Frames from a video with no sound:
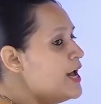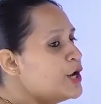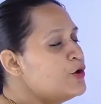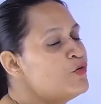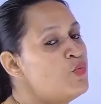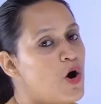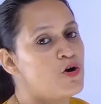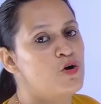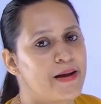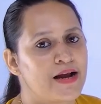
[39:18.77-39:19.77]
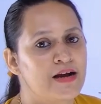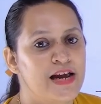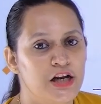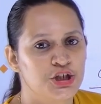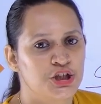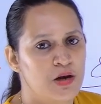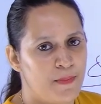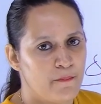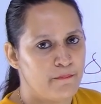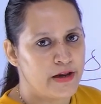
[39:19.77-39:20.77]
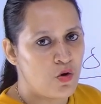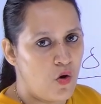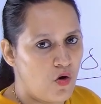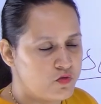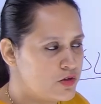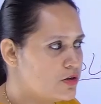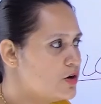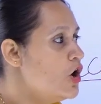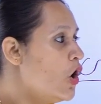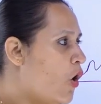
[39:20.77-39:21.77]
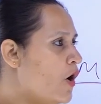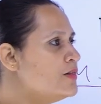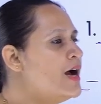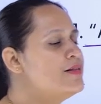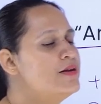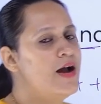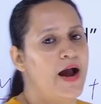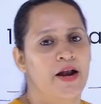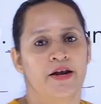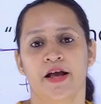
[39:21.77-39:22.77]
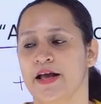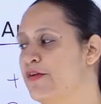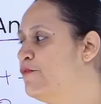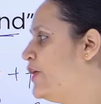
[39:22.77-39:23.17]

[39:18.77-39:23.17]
if you want to make an initial public offer. On the other hand, if we